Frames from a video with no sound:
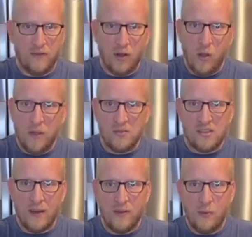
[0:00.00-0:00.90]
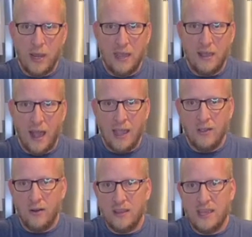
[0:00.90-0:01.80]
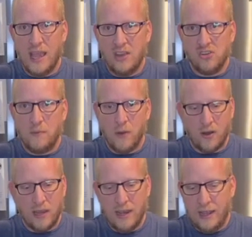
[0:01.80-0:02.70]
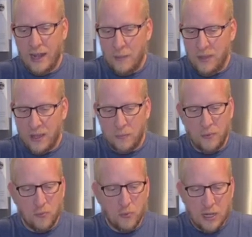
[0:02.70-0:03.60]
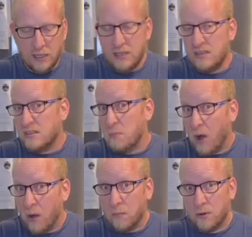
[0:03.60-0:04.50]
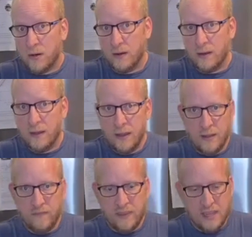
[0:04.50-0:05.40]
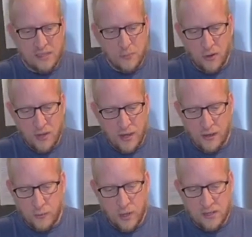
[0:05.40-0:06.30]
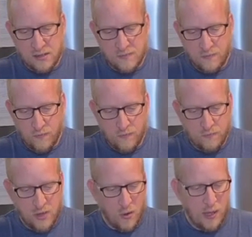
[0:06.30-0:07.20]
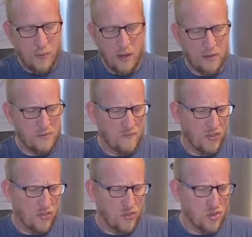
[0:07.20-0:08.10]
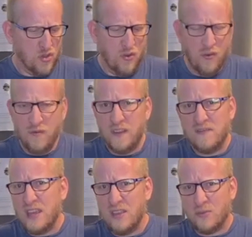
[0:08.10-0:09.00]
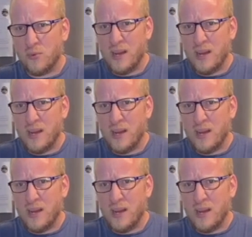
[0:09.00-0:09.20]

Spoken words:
And almost every week I go to the Asian market and I pick up a really small bird. This bird here was, Tony, was $2.50, $3?